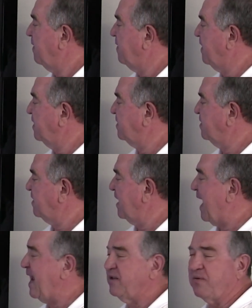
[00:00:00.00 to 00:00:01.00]
This is an
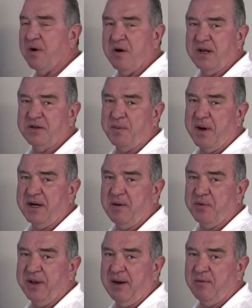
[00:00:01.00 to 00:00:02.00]
8 square inch bonding
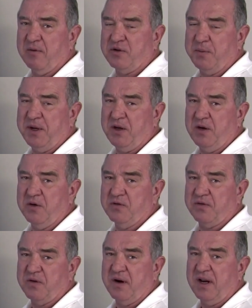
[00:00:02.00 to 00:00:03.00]
plate, which would be
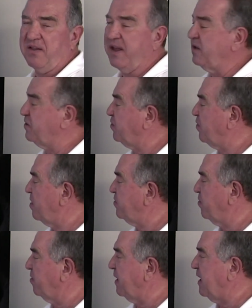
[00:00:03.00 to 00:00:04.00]
used for anything
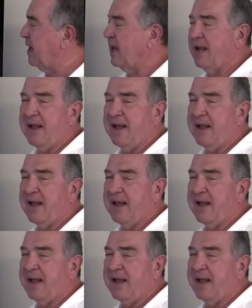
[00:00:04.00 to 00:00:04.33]
structurally